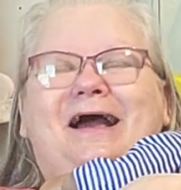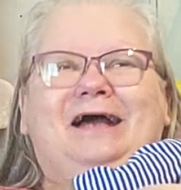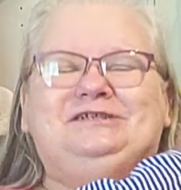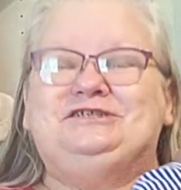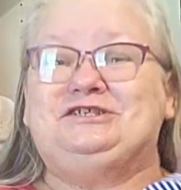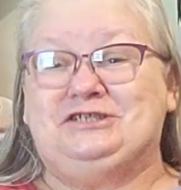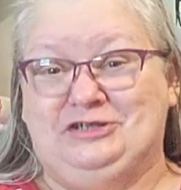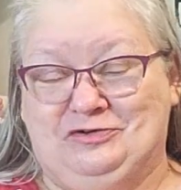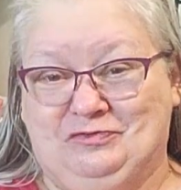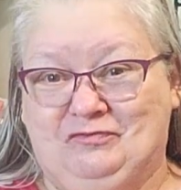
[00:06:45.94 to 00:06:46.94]
I just
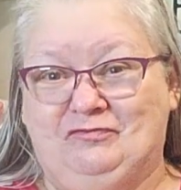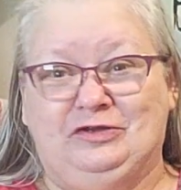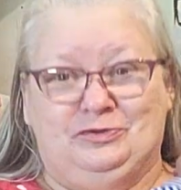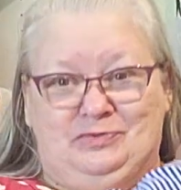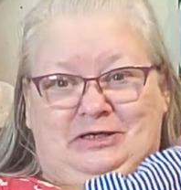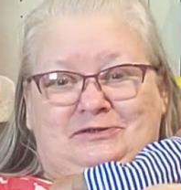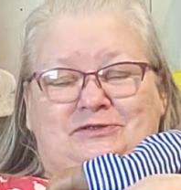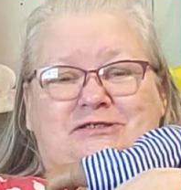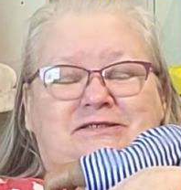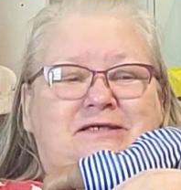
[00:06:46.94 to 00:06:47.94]
don't feel well
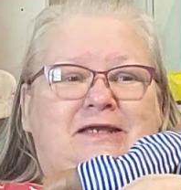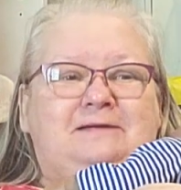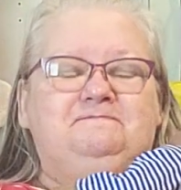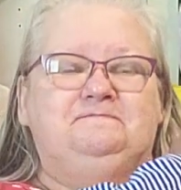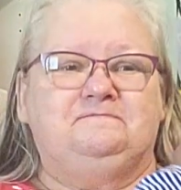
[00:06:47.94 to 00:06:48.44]
today.